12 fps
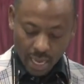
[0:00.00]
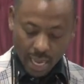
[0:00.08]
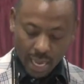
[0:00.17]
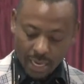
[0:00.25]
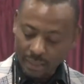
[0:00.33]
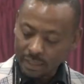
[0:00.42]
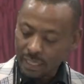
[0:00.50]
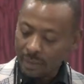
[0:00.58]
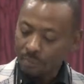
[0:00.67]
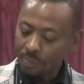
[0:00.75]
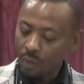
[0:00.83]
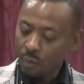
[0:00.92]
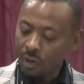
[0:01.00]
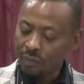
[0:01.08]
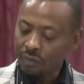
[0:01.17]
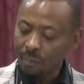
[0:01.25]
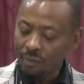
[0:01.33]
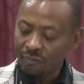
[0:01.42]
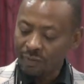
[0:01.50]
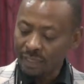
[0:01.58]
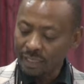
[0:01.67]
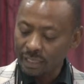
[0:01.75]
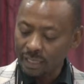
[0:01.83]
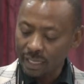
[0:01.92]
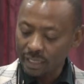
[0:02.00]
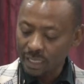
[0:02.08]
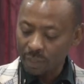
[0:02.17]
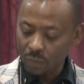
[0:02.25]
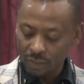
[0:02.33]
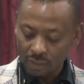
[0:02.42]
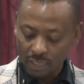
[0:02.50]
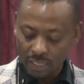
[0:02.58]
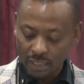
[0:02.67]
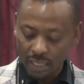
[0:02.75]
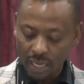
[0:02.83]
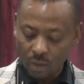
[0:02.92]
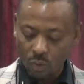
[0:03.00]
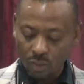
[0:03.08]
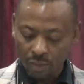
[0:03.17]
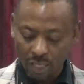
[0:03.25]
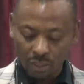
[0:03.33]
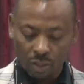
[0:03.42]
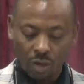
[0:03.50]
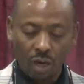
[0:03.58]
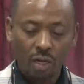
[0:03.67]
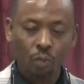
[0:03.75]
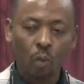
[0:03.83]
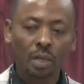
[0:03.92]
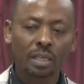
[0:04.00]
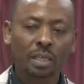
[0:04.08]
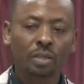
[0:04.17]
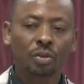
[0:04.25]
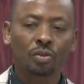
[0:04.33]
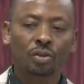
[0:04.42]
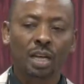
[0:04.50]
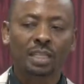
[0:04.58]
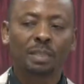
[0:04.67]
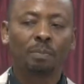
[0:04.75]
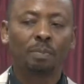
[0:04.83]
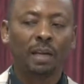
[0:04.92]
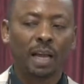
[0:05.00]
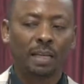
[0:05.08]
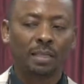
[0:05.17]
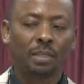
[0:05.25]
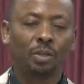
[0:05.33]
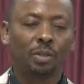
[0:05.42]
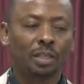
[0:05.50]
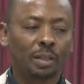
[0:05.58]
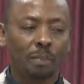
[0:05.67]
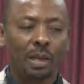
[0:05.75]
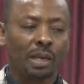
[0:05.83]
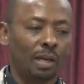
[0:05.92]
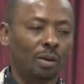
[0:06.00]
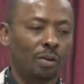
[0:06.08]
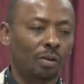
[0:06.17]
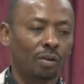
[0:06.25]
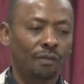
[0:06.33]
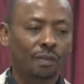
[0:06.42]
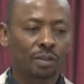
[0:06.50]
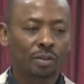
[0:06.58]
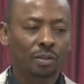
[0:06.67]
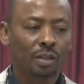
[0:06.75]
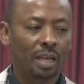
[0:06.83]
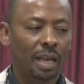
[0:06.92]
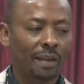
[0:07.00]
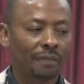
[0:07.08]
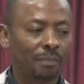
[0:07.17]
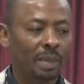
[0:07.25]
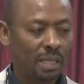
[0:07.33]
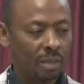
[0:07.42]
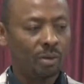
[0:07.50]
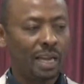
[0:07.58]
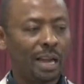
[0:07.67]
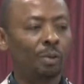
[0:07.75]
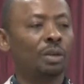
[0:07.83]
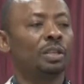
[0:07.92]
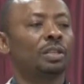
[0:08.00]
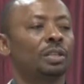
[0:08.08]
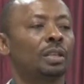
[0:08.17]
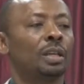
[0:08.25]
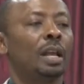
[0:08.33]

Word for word: And um, one of the prophetic things that was said there was that God wanted to transplant, you know, it's a medical conference, so they have medical language,